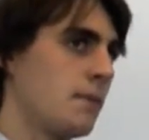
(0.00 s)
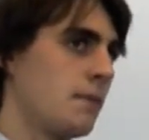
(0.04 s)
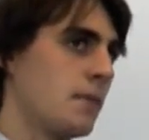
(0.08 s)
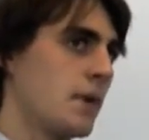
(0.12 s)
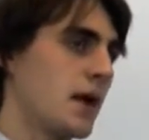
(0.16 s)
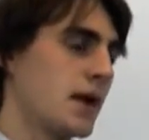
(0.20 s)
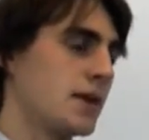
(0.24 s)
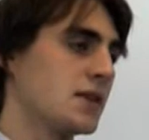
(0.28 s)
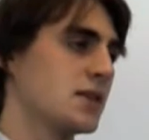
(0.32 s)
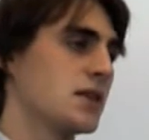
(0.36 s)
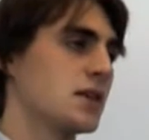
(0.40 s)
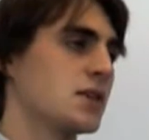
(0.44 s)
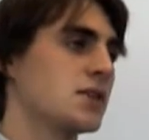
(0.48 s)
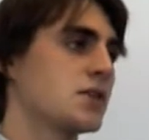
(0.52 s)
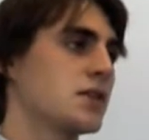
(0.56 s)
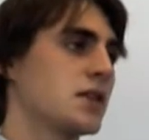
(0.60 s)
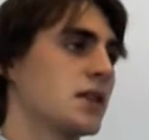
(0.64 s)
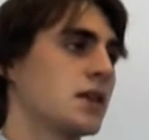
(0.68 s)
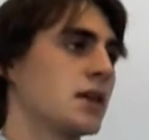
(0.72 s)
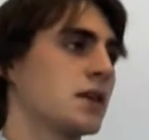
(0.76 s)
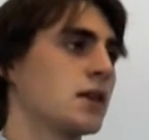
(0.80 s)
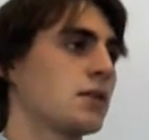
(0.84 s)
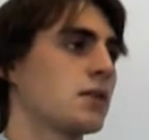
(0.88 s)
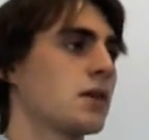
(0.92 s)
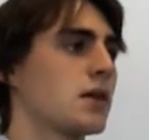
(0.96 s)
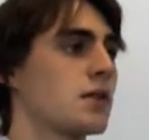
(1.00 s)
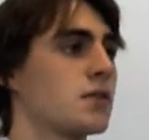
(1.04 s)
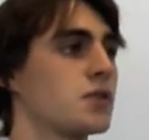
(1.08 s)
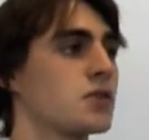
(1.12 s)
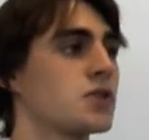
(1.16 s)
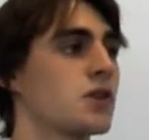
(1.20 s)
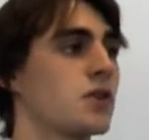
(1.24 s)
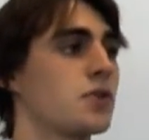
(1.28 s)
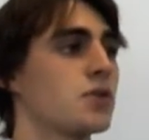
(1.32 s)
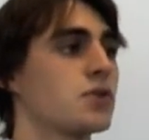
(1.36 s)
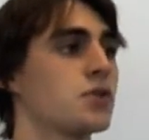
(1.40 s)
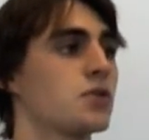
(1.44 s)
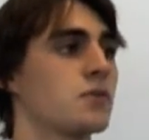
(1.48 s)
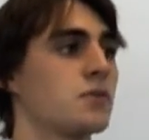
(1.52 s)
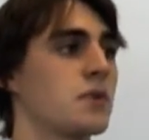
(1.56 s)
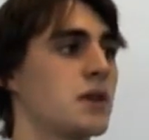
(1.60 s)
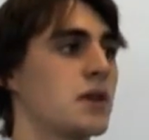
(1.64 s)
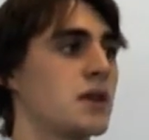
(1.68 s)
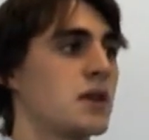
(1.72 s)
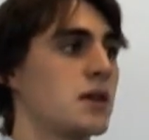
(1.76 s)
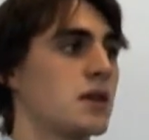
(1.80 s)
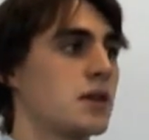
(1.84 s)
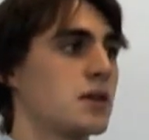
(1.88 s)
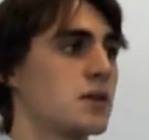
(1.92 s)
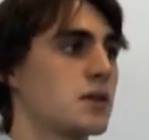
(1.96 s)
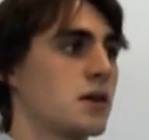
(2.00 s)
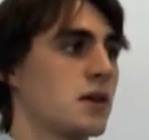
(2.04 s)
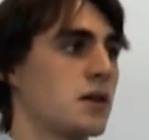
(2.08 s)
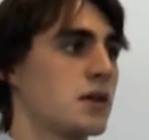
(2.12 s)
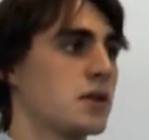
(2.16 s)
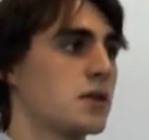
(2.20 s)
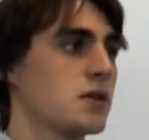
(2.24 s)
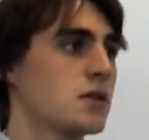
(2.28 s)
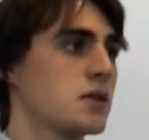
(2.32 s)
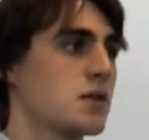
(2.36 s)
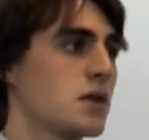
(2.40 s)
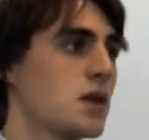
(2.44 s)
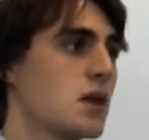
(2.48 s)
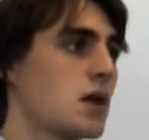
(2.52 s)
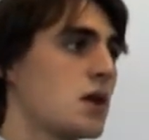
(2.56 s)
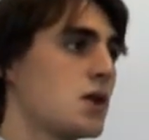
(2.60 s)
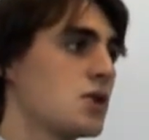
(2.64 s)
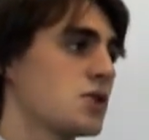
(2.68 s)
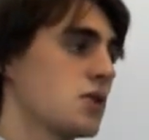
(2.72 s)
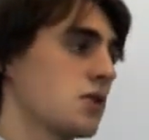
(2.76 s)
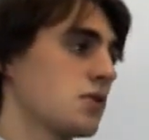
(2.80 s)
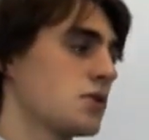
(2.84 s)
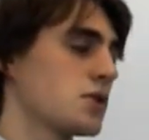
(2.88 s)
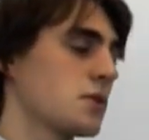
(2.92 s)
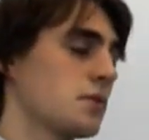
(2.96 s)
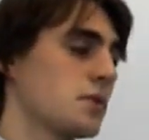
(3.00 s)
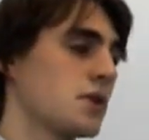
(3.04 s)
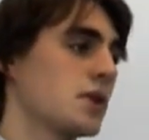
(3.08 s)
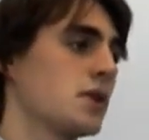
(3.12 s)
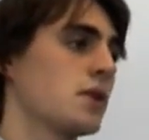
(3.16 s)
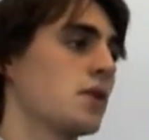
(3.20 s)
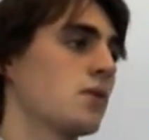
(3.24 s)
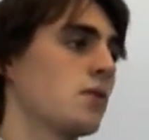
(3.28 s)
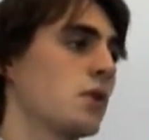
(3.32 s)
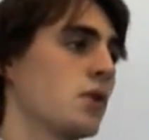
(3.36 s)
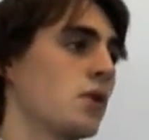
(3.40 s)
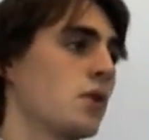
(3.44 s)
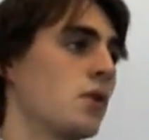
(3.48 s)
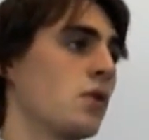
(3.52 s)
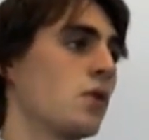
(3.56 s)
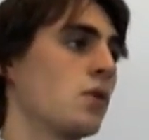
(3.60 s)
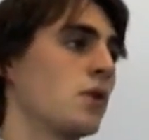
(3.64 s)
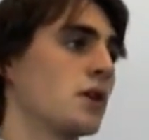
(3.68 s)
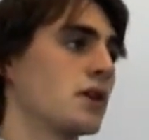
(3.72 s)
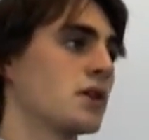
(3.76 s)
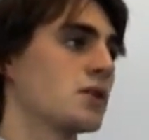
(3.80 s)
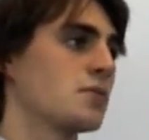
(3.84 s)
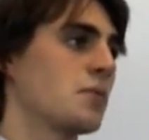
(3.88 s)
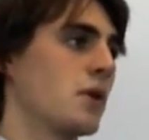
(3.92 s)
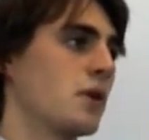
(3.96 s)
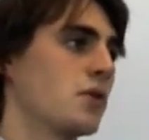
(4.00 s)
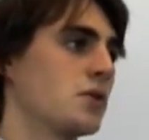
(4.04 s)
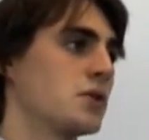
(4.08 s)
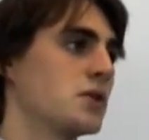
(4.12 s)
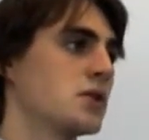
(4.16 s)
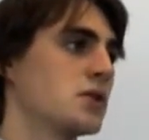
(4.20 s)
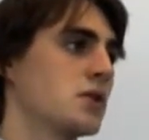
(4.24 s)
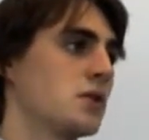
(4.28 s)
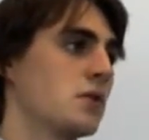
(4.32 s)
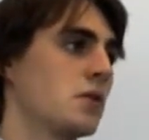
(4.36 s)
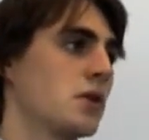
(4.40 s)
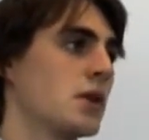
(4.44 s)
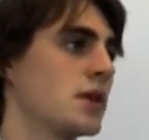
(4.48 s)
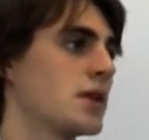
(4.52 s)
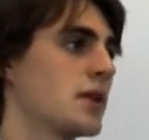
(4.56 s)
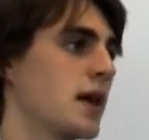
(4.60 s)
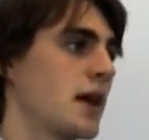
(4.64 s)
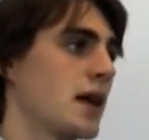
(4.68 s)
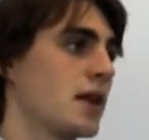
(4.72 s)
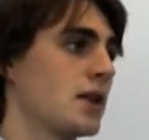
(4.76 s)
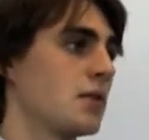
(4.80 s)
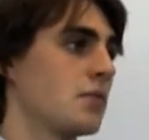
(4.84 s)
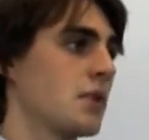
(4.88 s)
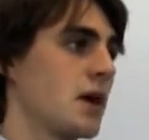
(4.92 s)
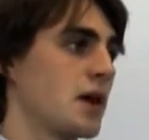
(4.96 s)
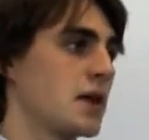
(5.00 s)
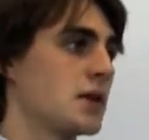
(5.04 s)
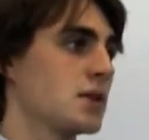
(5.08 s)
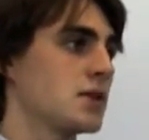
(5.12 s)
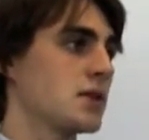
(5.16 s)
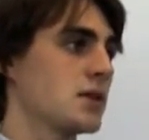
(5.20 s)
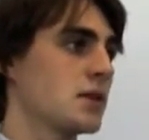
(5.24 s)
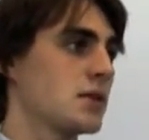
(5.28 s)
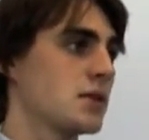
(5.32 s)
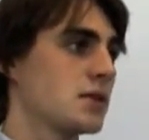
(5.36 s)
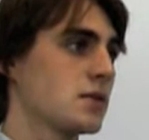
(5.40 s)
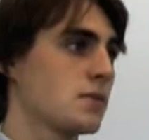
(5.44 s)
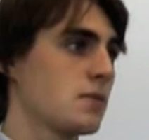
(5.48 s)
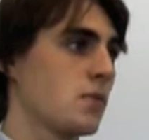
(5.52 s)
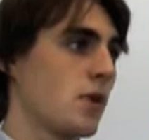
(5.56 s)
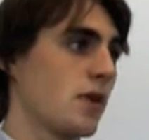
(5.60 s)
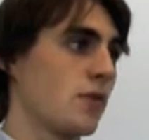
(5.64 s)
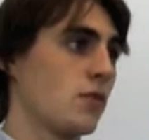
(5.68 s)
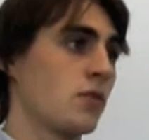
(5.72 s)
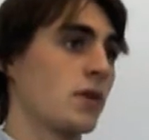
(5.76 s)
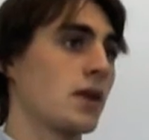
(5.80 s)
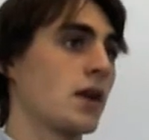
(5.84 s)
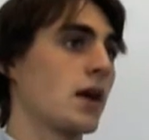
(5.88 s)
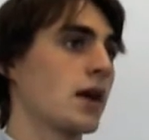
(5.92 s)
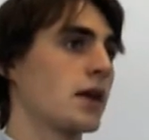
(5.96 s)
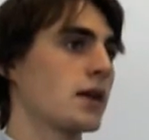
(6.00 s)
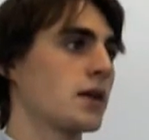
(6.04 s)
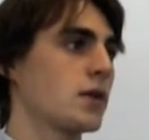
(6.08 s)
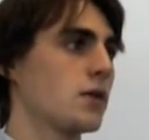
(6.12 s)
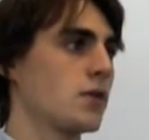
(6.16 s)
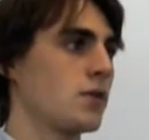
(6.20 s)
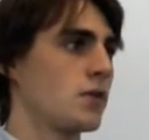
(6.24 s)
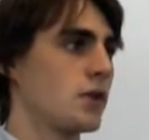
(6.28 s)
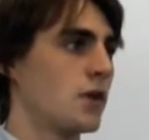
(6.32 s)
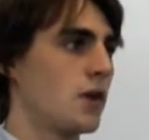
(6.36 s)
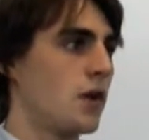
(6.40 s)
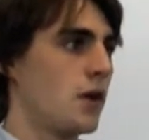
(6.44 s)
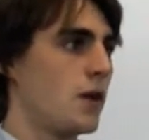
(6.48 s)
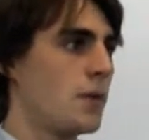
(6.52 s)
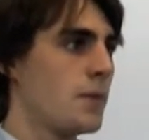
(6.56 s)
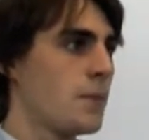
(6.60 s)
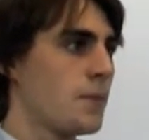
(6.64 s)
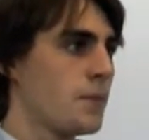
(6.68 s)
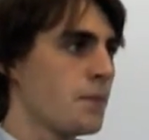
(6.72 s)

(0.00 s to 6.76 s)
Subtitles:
existing kind of social media sites, so something that we're all exposed to on a daily basis, whether we like it or not.